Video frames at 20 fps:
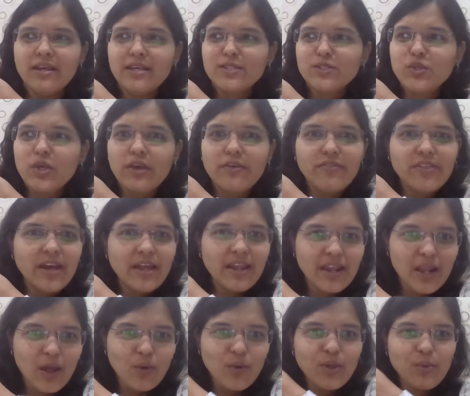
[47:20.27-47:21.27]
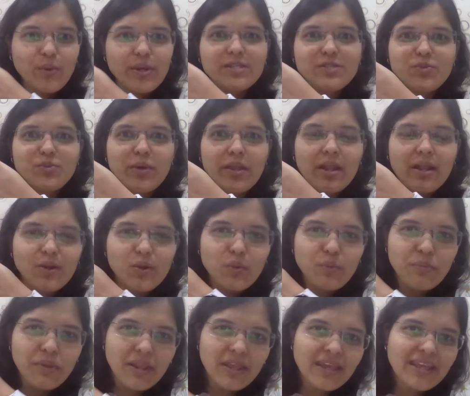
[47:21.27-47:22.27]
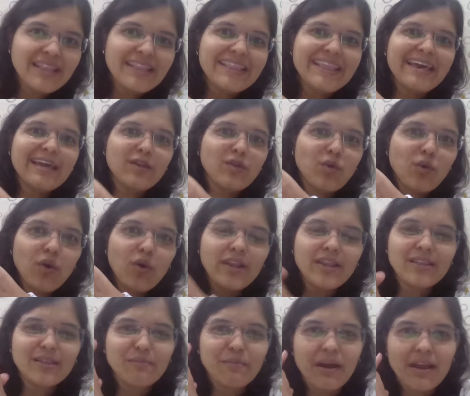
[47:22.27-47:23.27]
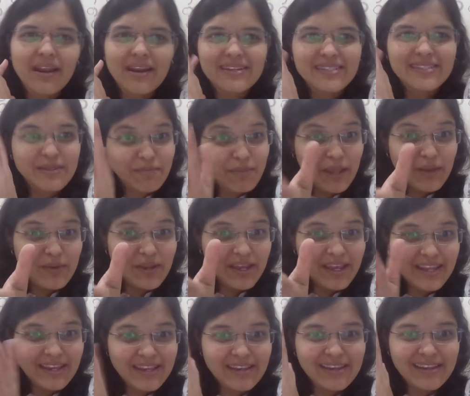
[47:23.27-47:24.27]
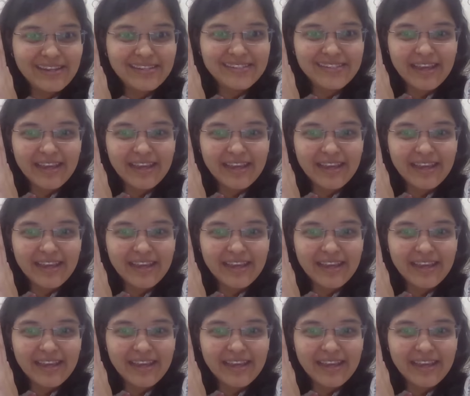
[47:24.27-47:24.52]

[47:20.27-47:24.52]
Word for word: So if they're allowing Venezuela to bring in their crude oil in the market, supply will again increase,